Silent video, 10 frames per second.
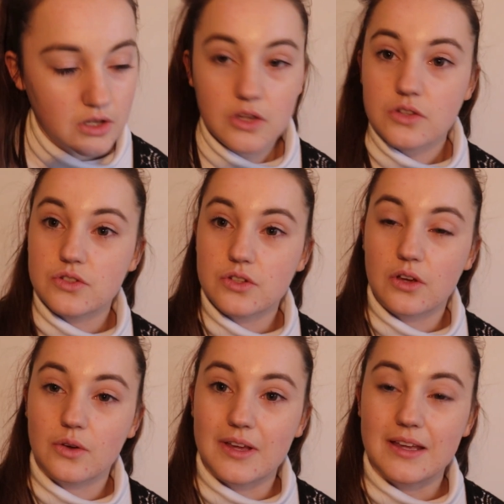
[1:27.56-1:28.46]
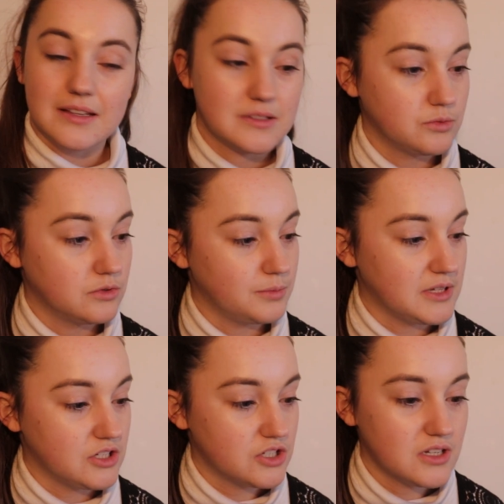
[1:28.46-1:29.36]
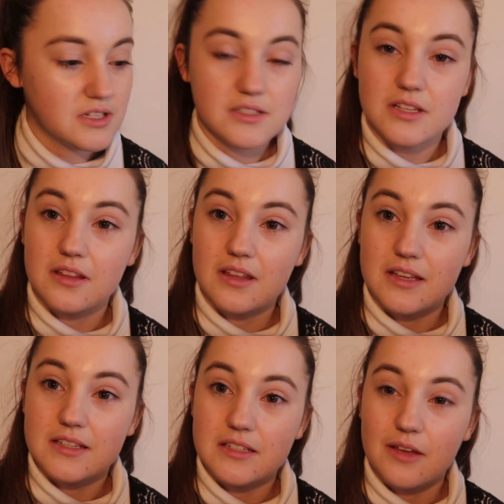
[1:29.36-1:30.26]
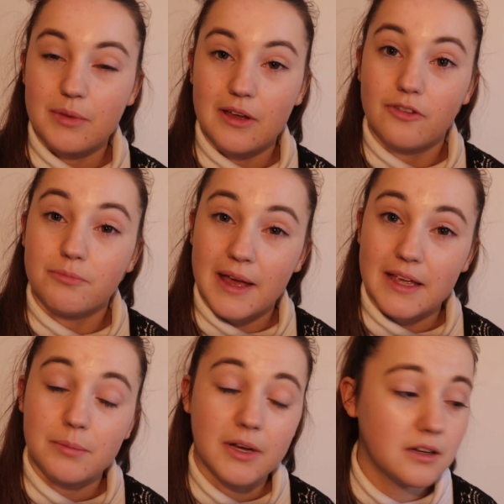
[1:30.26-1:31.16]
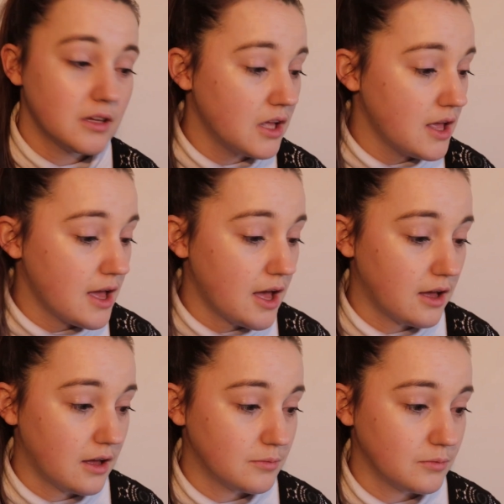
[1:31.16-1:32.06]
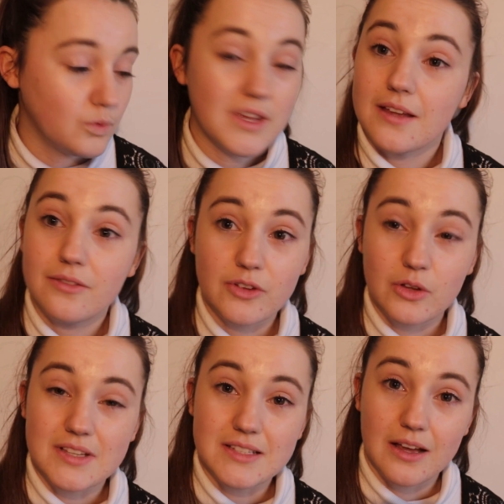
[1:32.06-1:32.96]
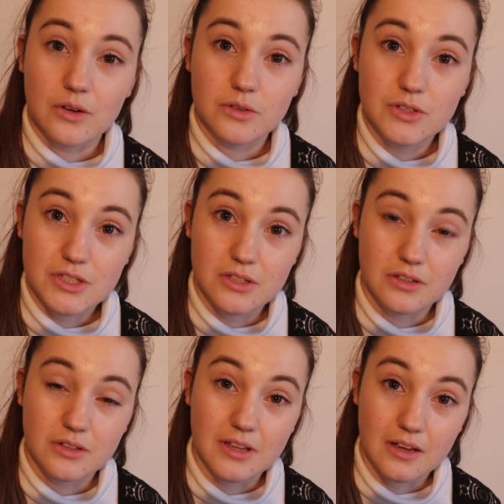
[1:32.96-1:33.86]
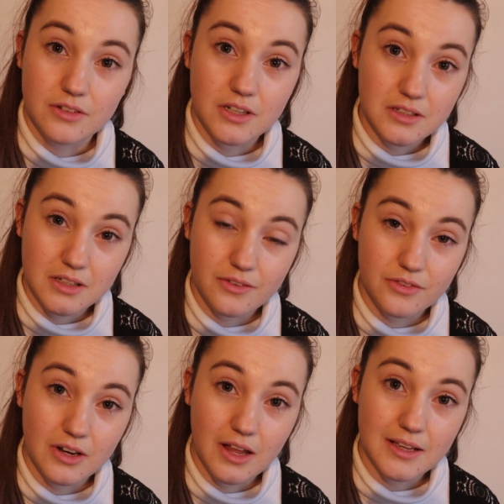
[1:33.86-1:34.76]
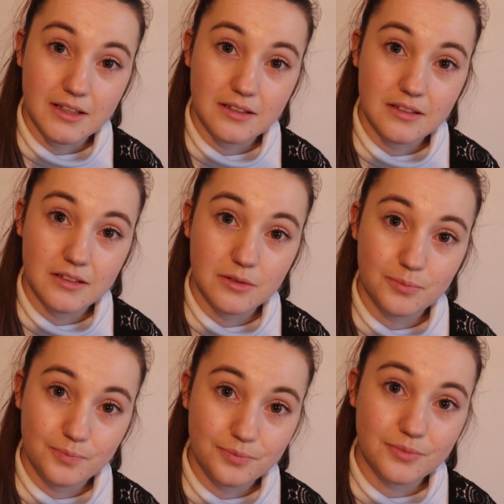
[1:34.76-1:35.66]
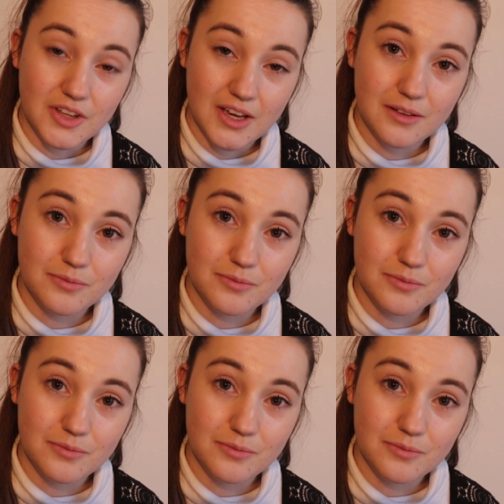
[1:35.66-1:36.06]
So it will be just this bit of paper. We can fill this out together if you like. Yeah?